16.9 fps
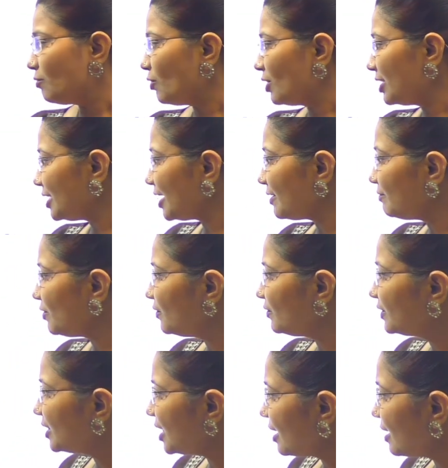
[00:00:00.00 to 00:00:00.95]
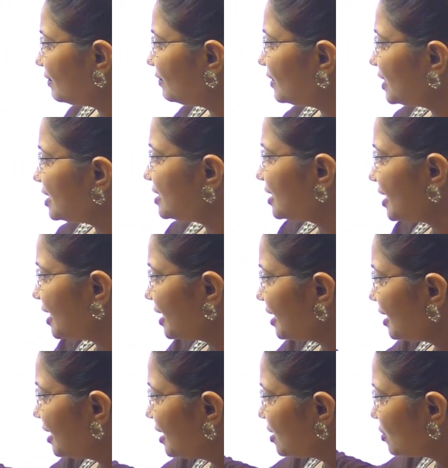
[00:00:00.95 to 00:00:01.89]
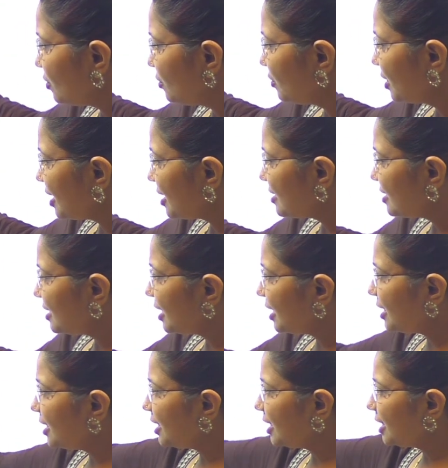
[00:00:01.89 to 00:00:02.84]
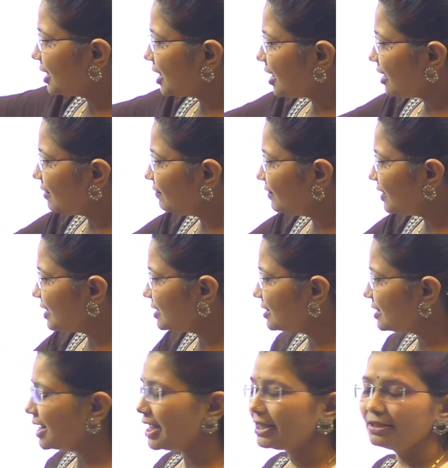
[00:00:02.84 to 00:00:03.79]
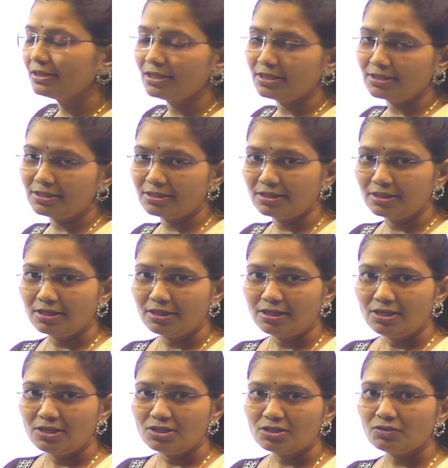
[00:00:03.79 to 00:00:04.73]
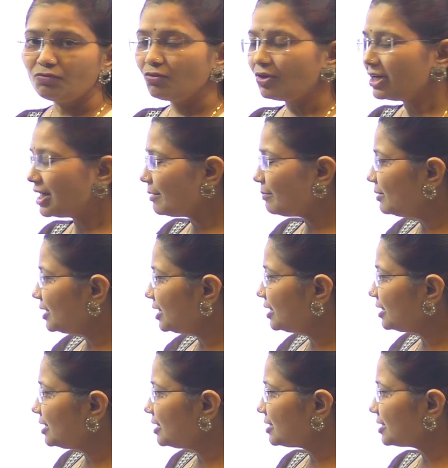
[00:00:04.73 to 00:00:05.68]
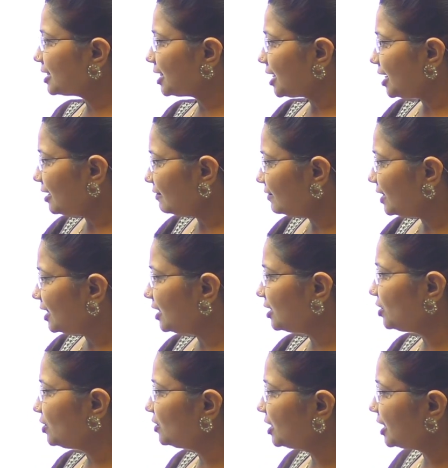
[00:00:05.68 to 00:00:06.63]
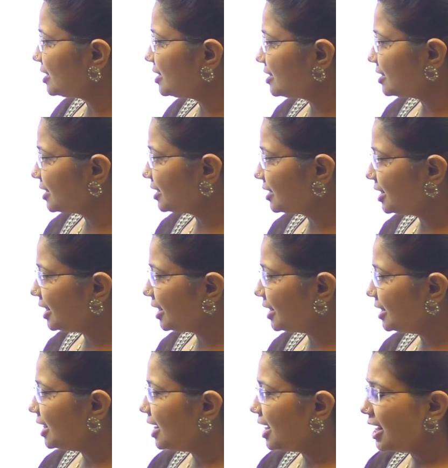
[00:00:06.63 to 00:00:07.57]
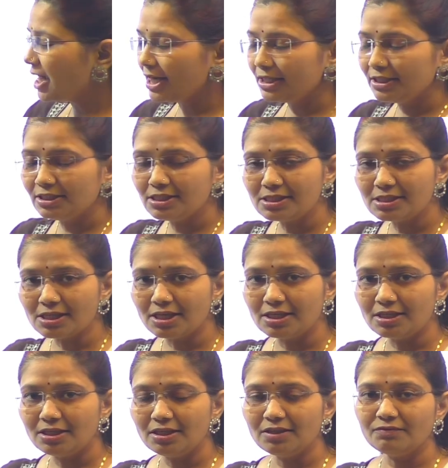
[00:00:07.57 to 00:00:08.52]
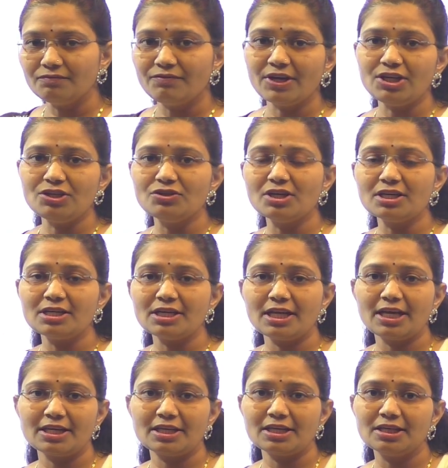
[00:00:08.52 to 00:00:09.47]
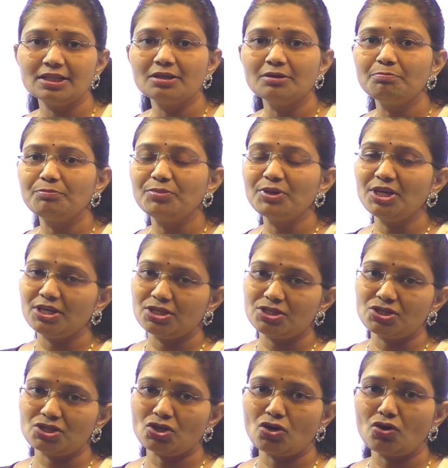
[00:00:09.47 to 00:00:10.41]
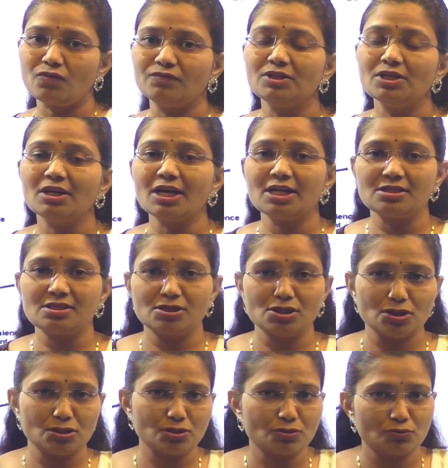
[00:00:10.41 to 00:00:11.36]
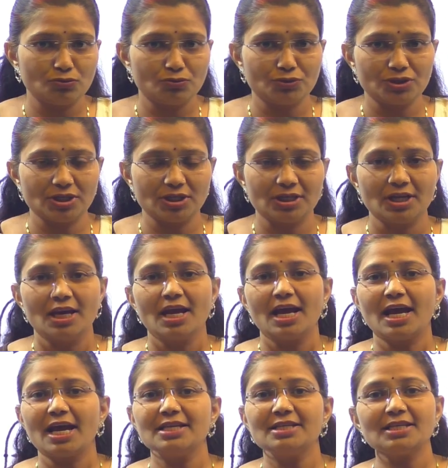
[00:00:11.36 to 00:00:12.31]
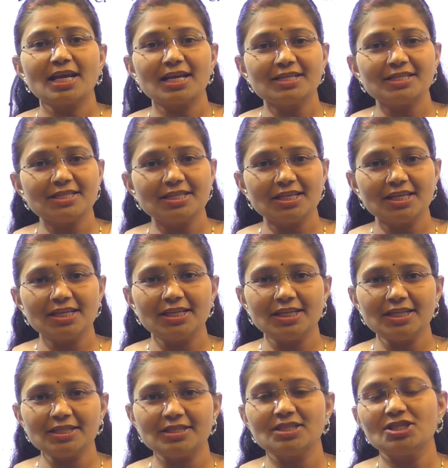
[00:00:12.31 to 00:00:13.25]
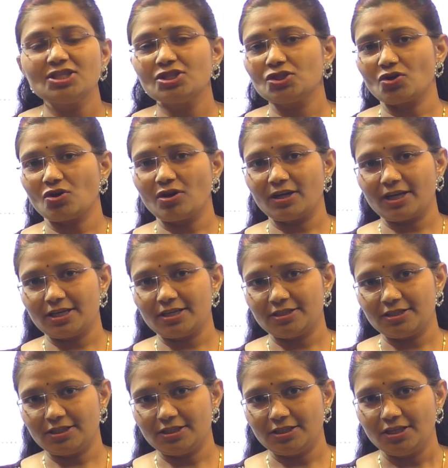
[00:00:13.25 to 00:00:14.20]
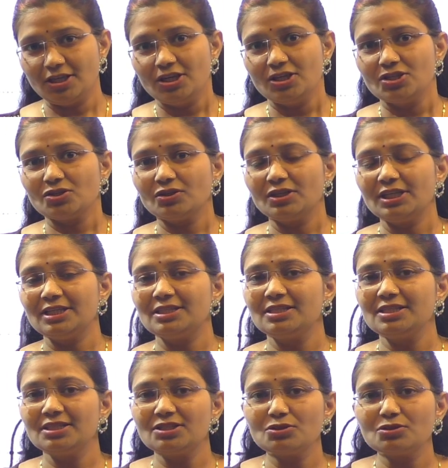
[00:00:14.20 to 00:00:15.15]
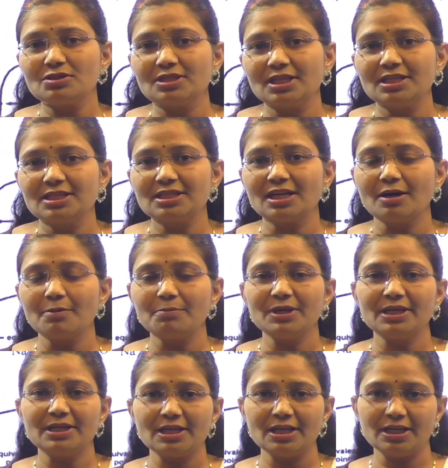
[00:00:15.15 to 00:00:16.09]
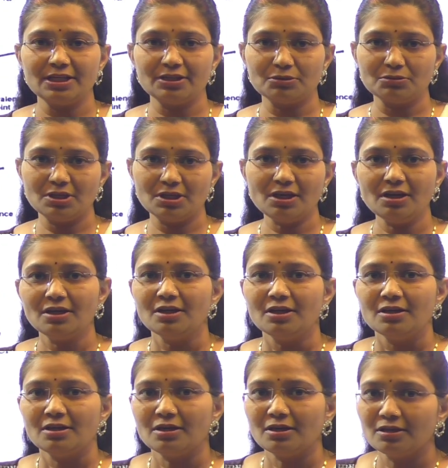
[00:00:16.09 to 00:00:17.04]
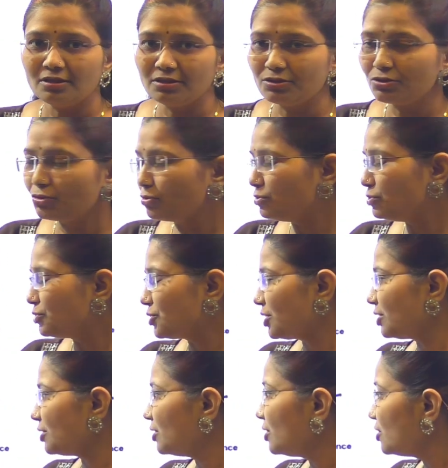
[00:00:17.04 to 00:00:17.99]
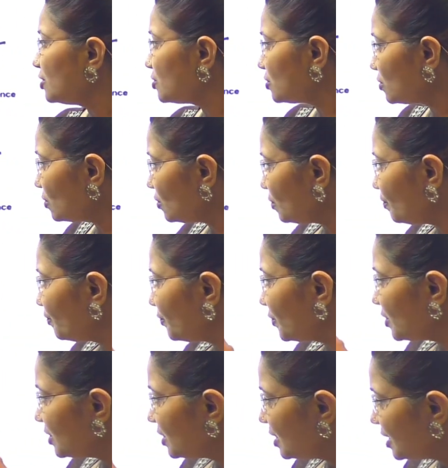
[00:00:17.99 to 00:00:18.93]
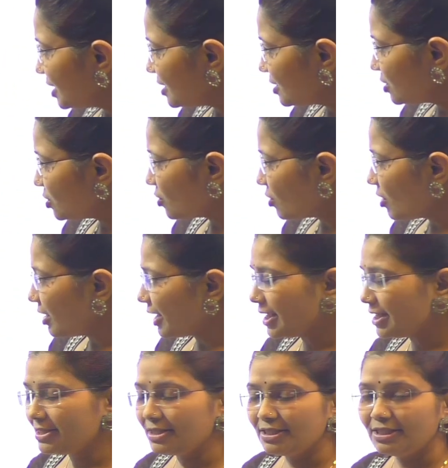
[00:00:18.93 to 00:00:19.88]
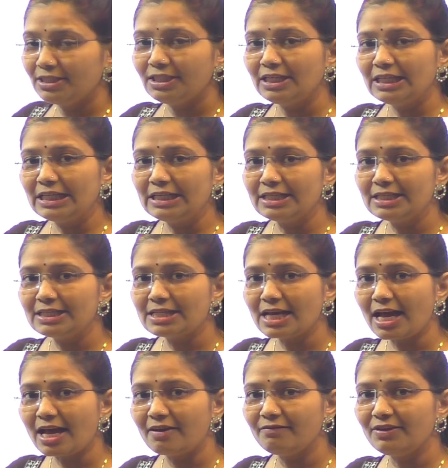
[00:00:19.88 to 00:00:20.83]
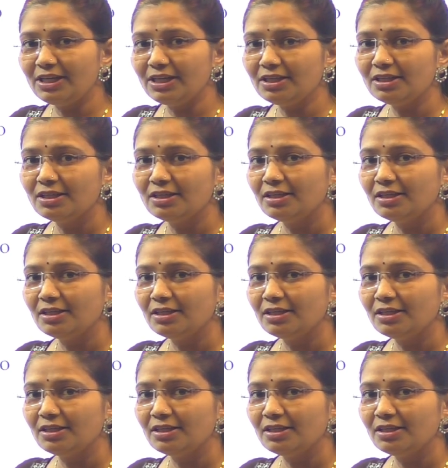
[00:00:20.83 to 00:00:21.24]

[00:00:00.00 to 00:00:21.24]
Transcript: what type of graph is there? So you can see the graph is like this. So what happened in this graph? Here you can see that at the starting, when you are taking the pH of the HCl solution, as HCl is strong acid, so it dissociates completely into the solution. So this strong acid, it is having